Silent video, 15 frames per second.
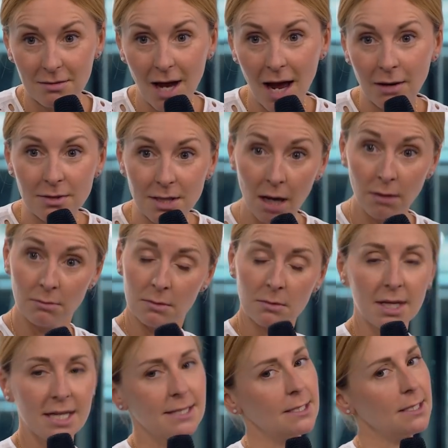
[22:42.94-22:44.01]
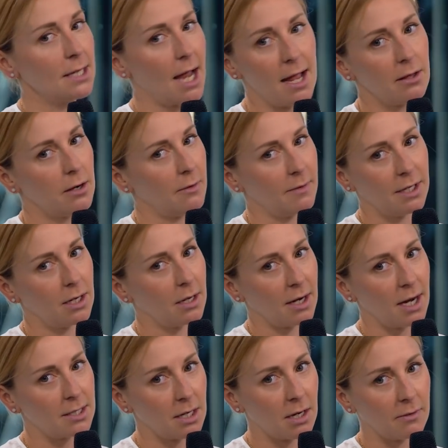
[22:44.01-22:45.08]
I was like, this is either a really good
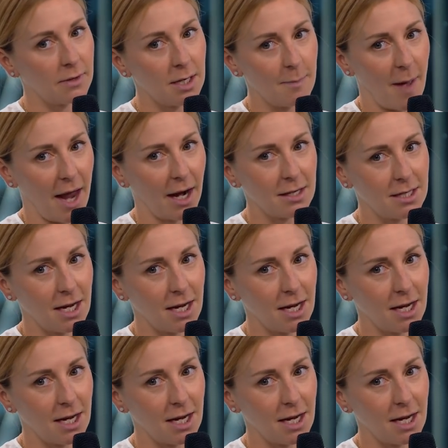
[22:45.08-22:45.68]
idea or a really bad idea.